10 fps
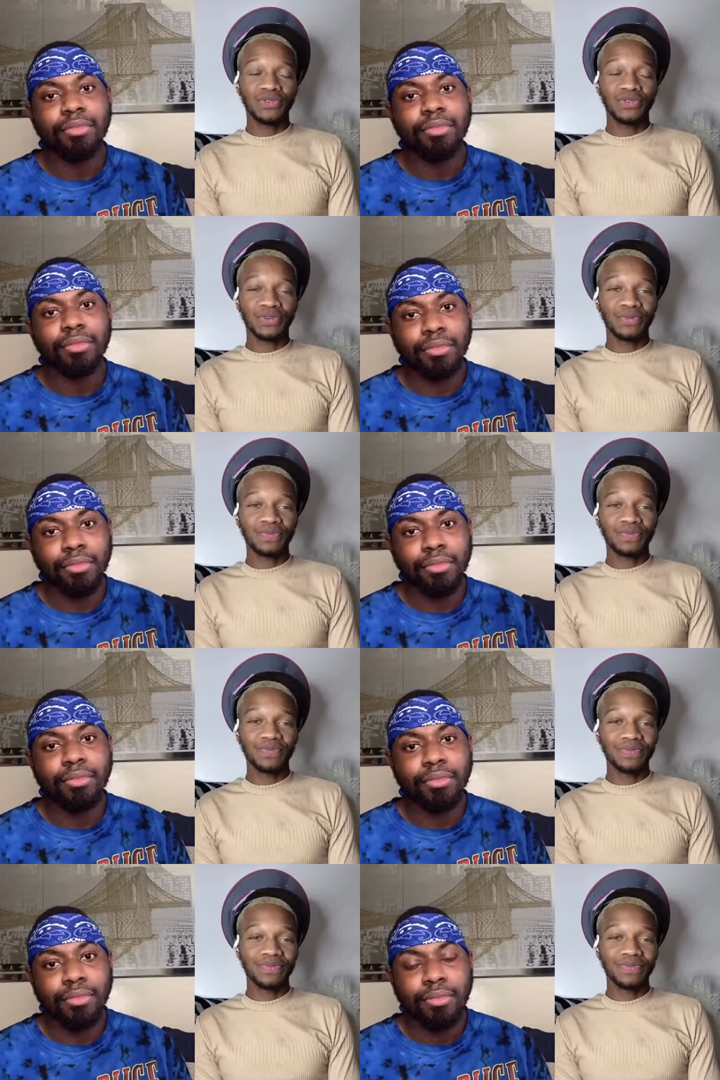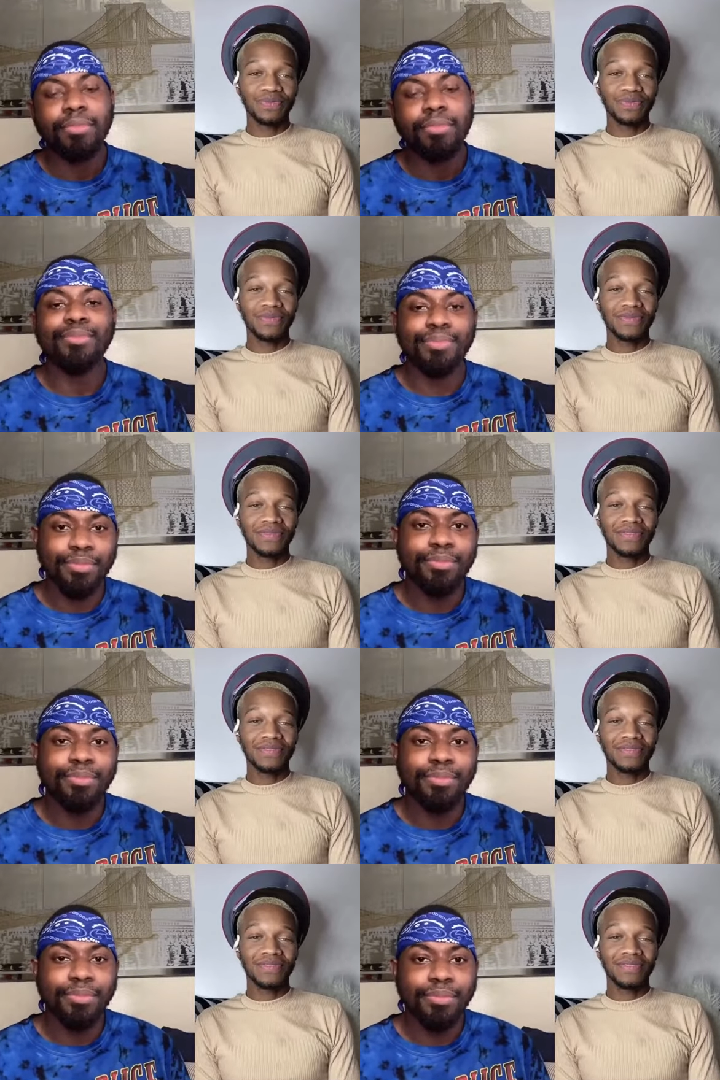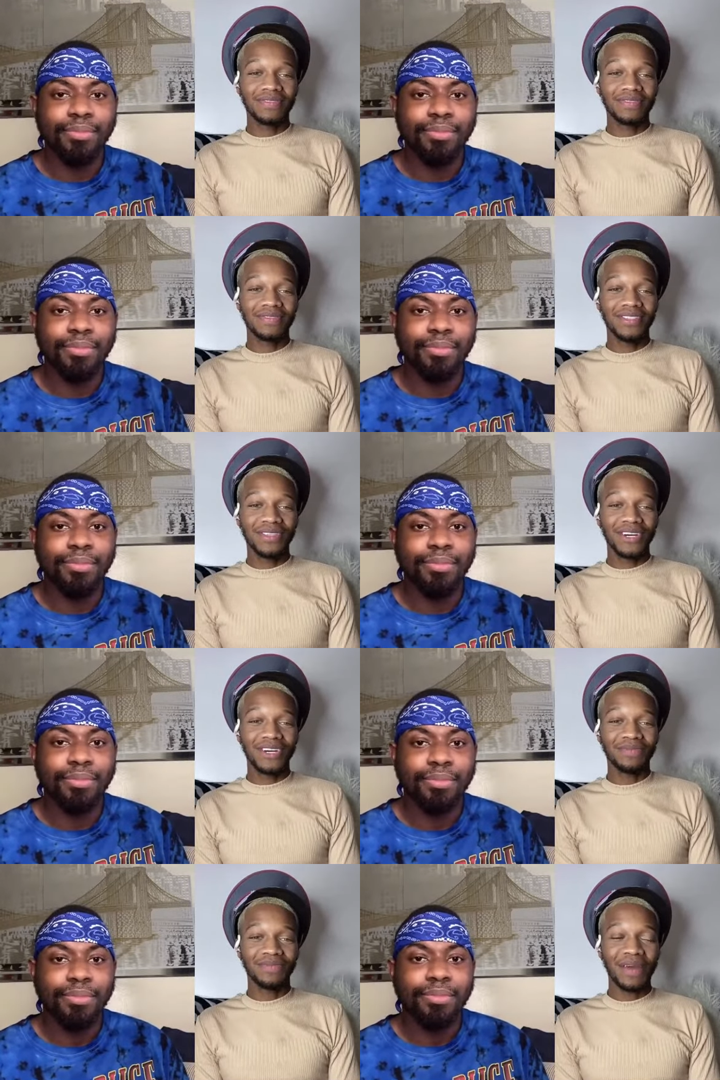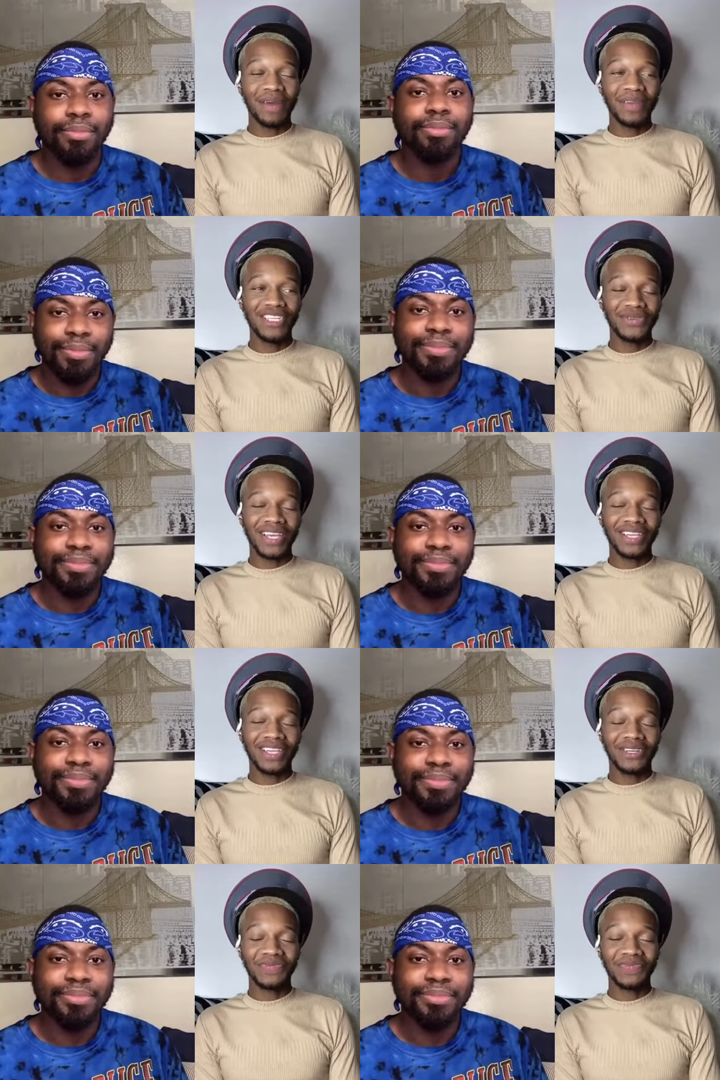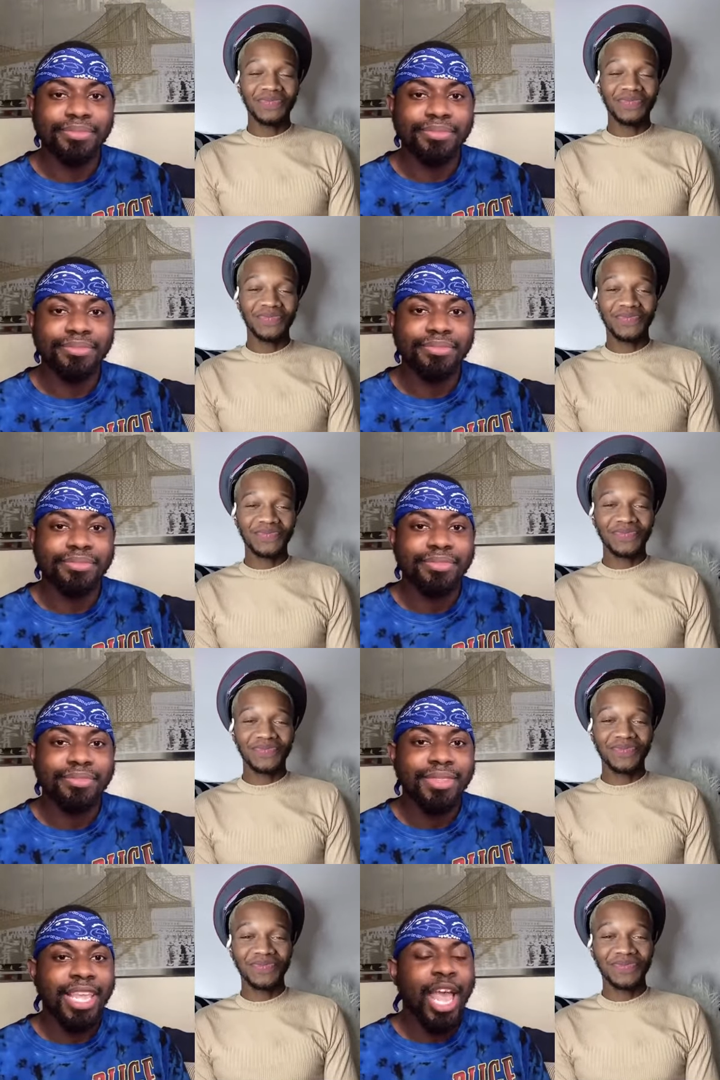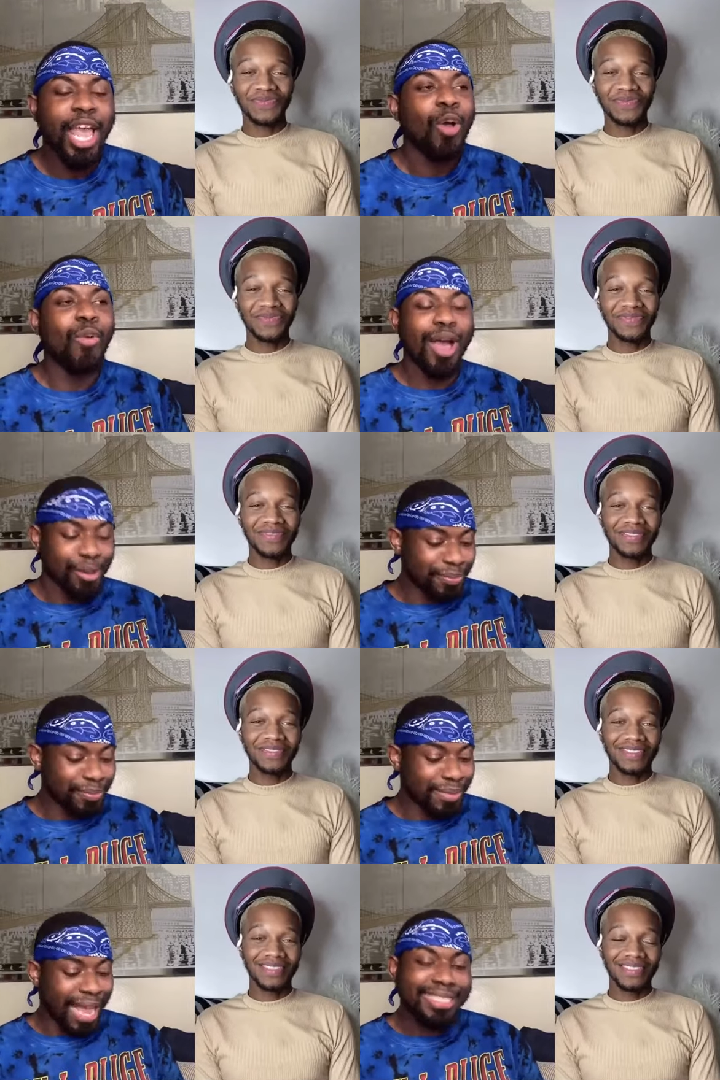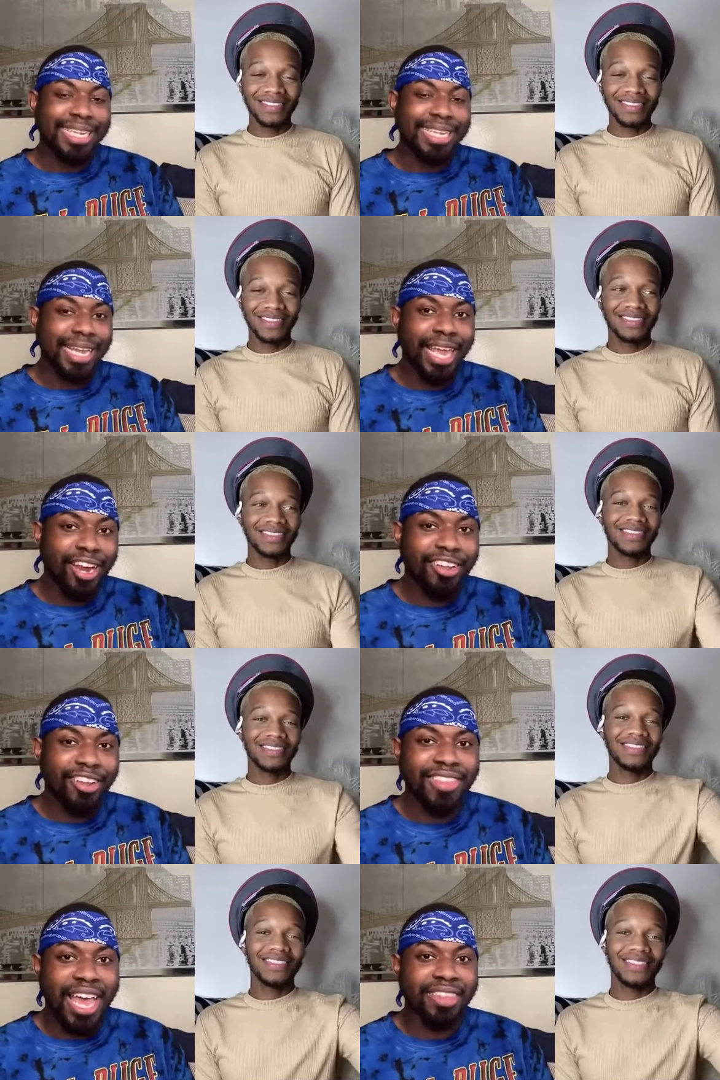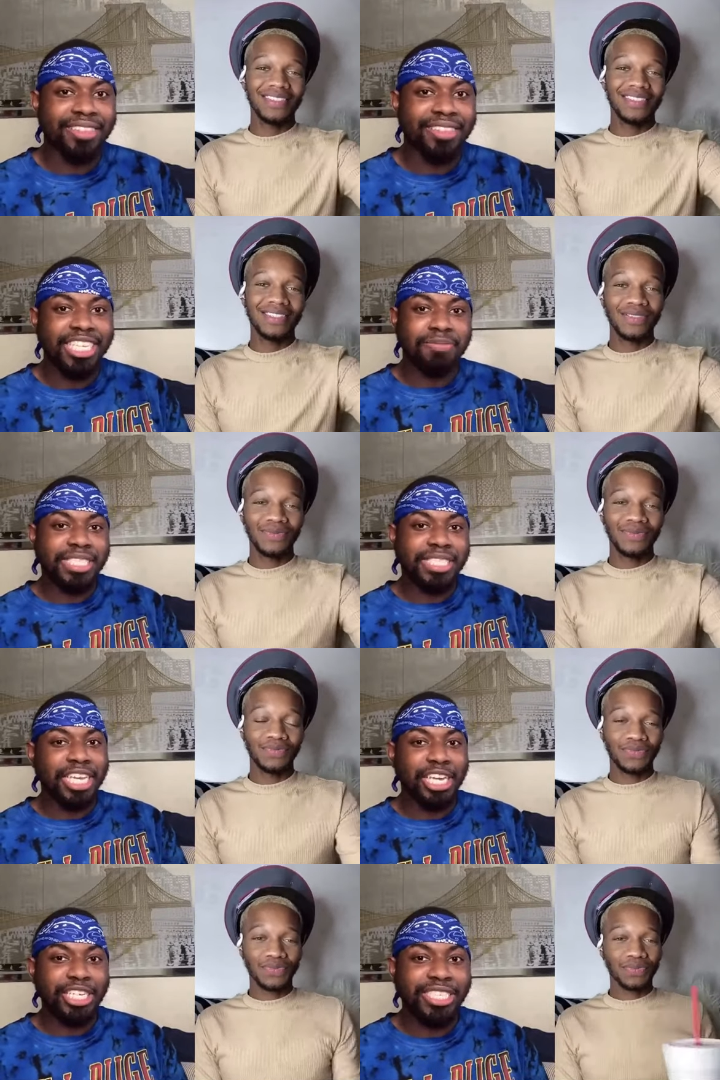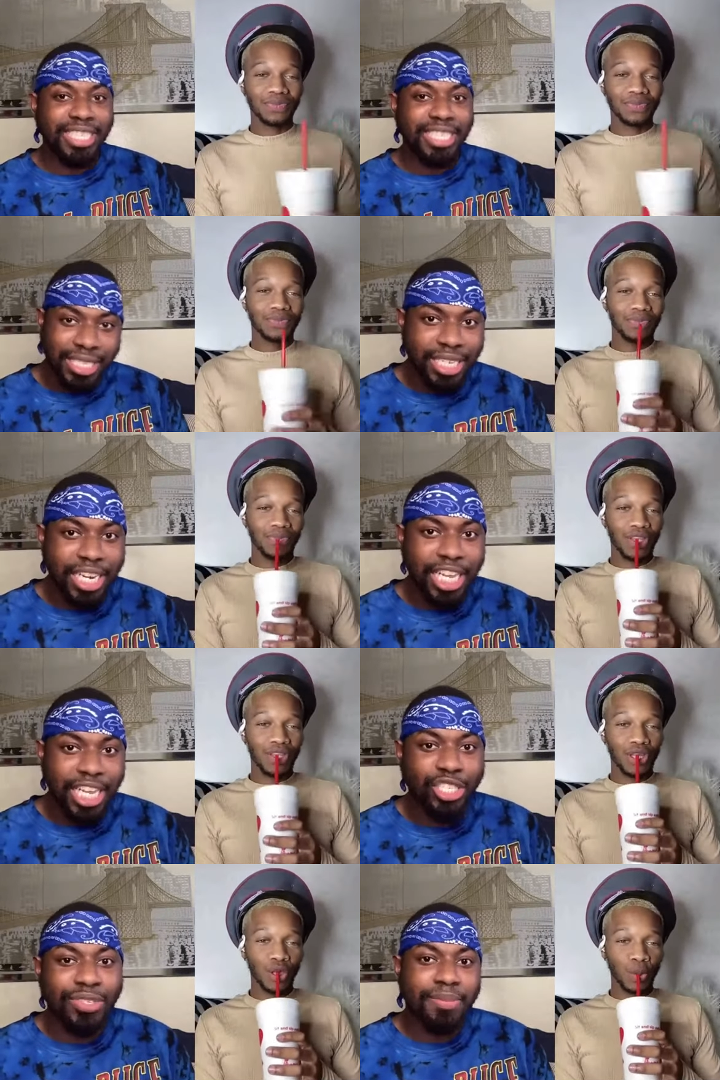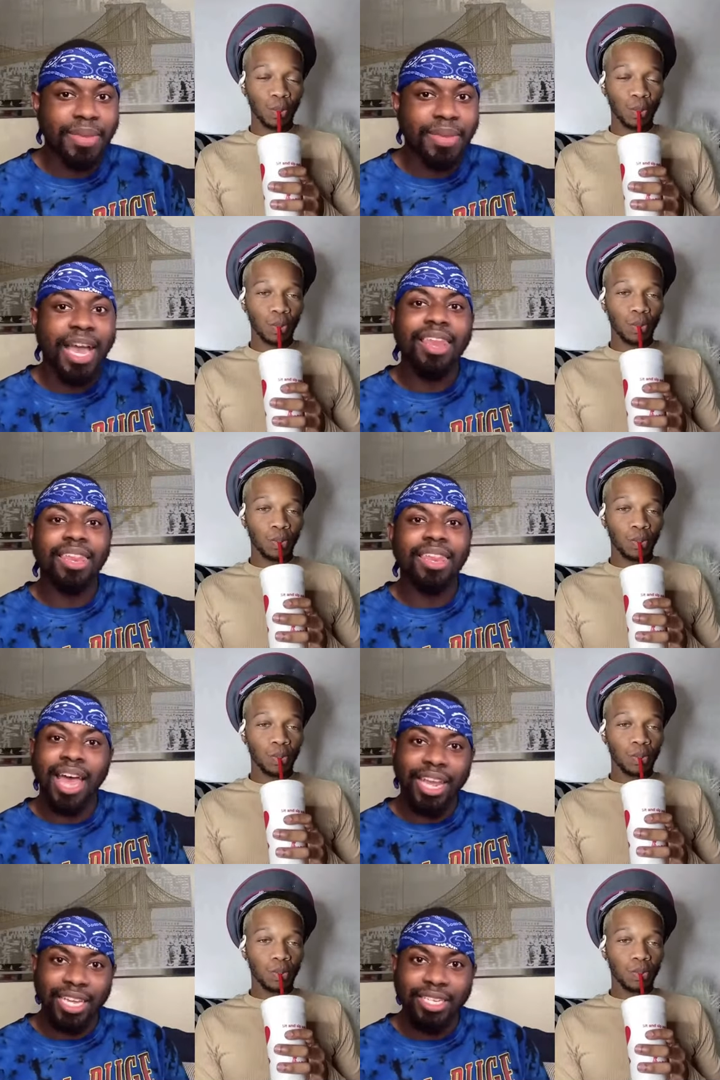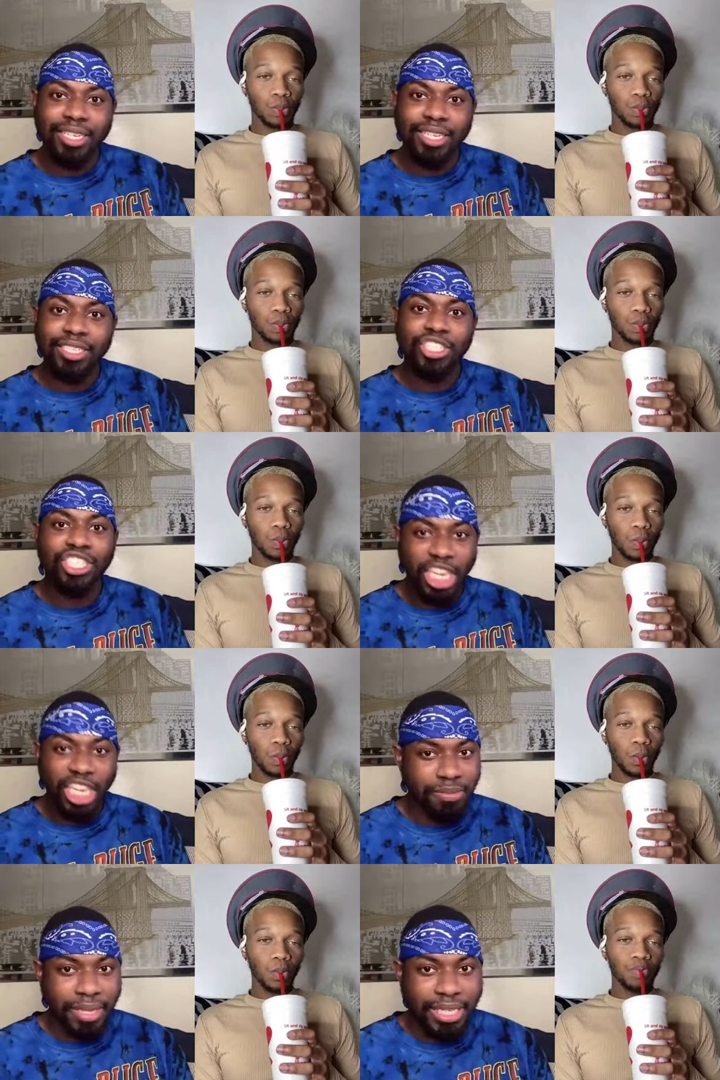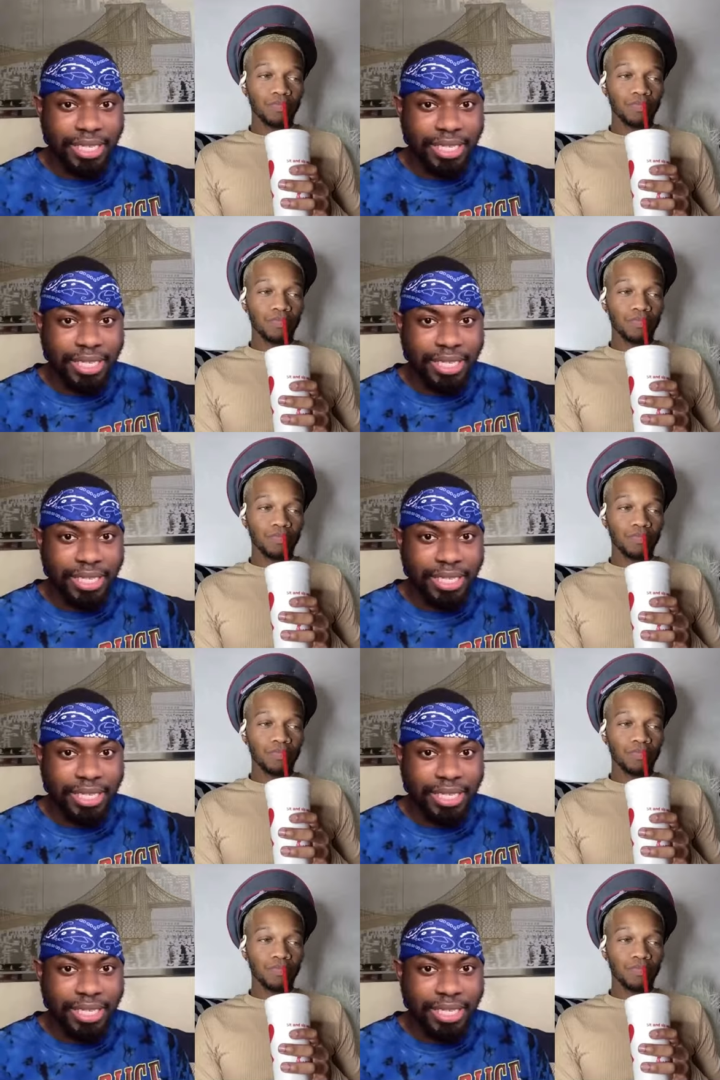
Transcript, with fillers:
Speaker 1: in the room. Mm-hmm. You know, but I mean, it's okay though.
Speaker 2: Well, I did hear that this particular season is going to be a lot of judgment.